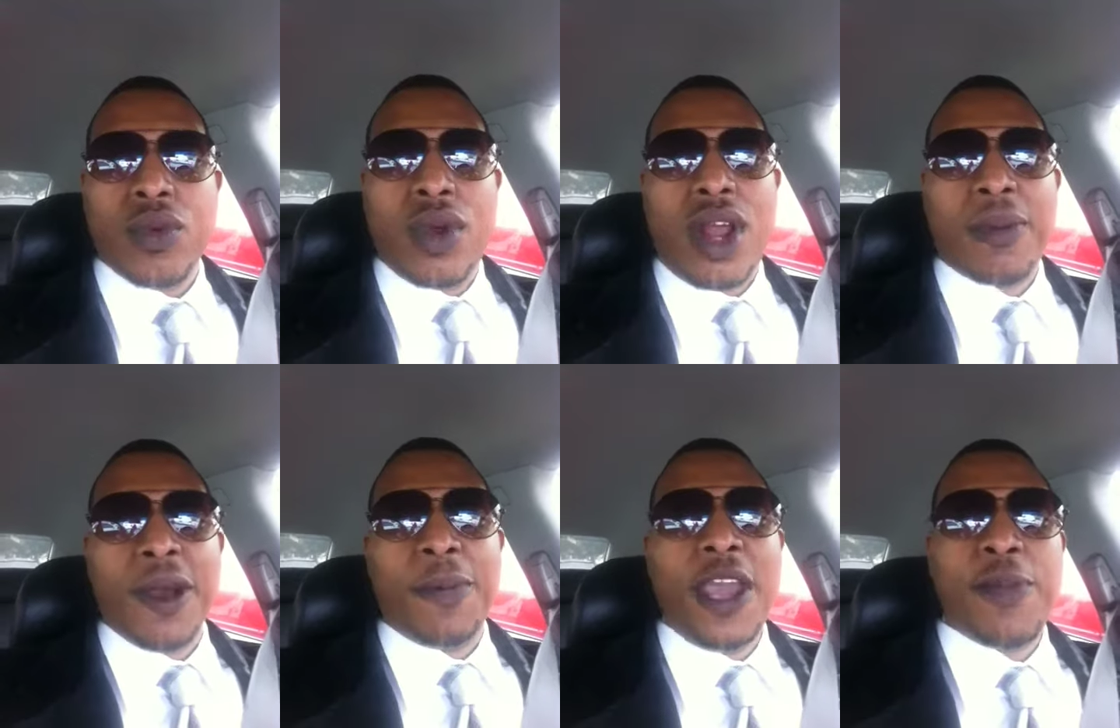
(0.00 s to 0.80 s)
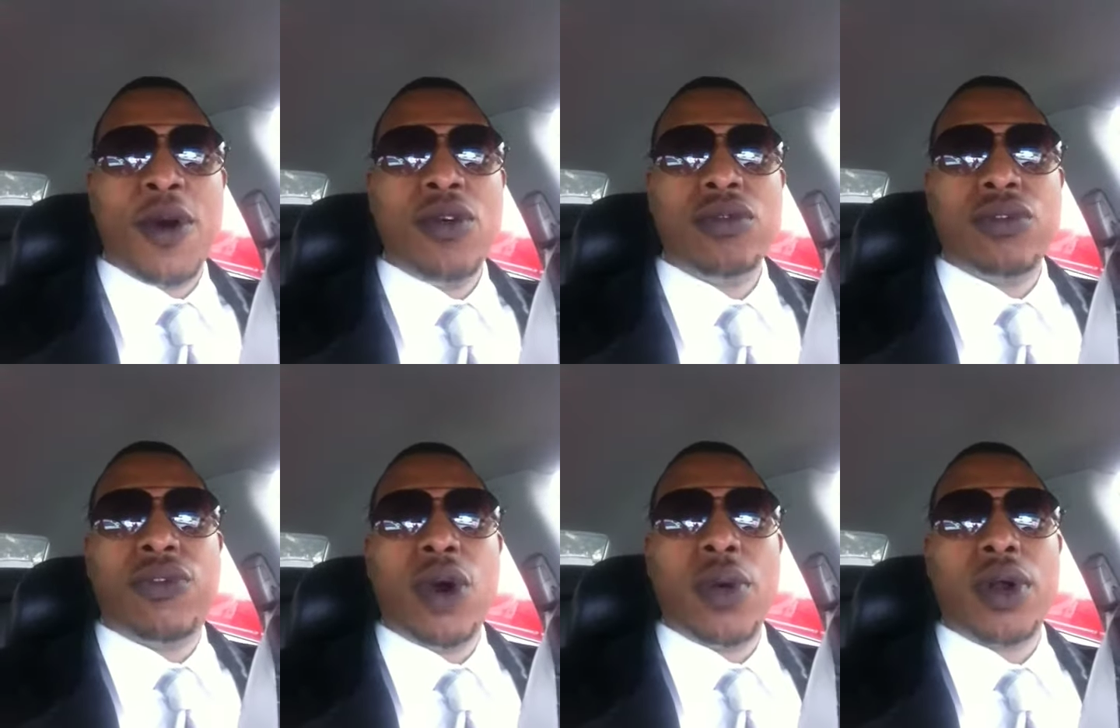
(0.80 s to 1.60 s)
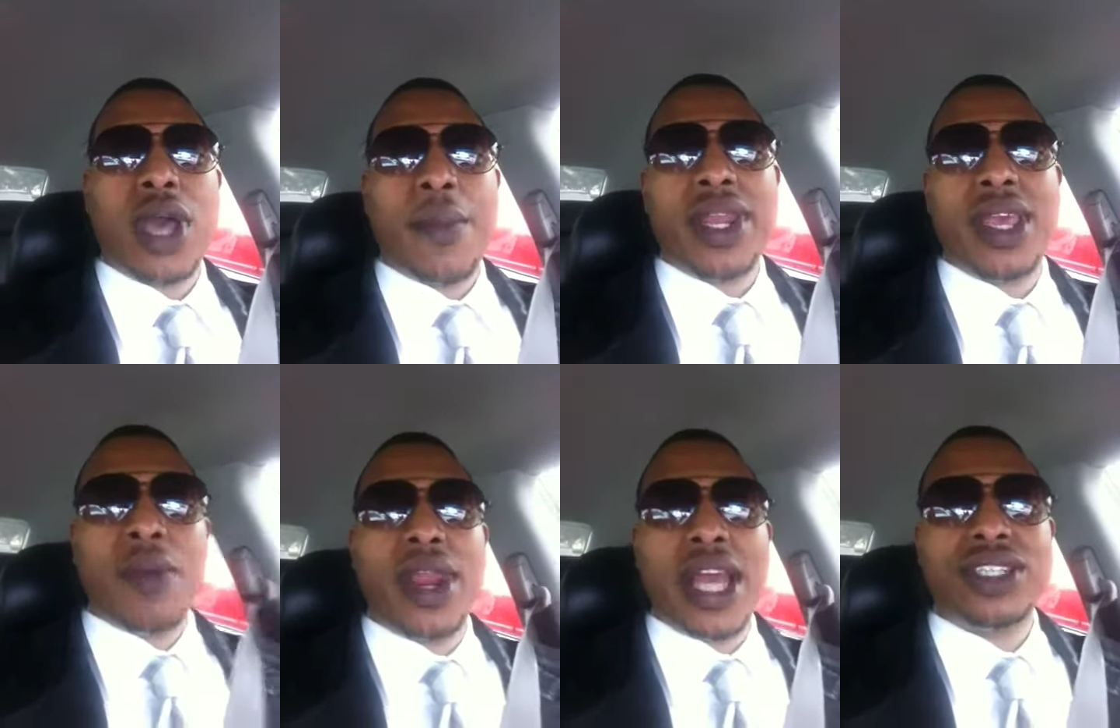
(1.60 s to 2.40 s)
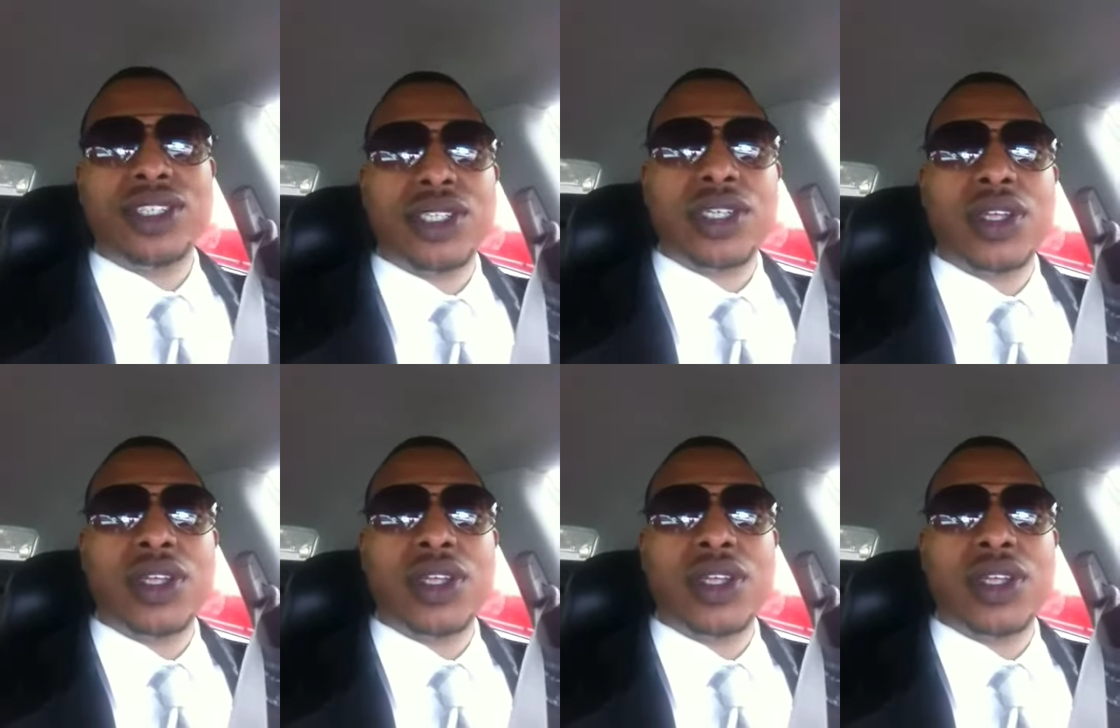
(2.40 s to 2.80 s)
What up, good people? Four Wheel Comedy coming at you.